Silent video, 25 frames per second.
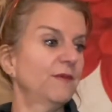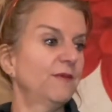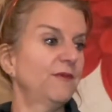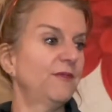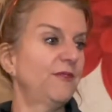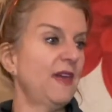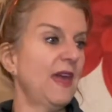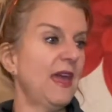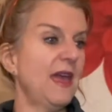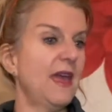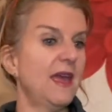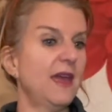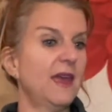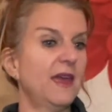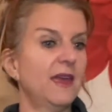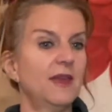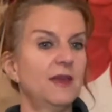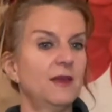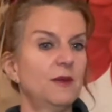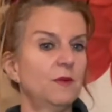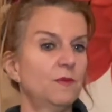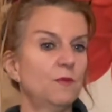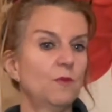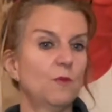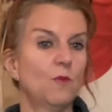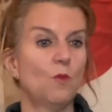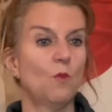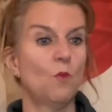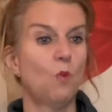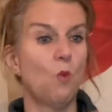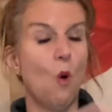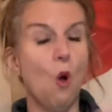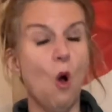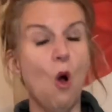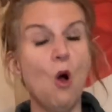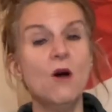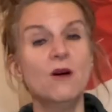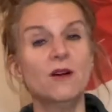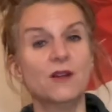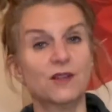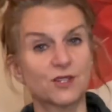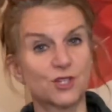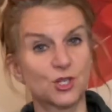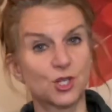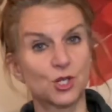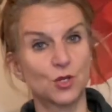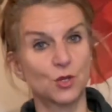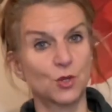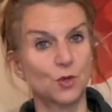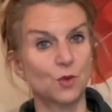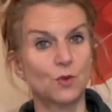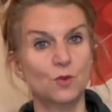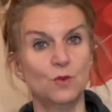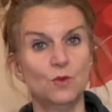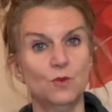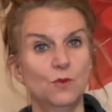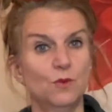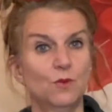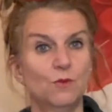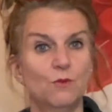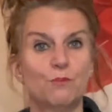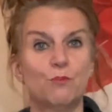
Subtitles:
they want to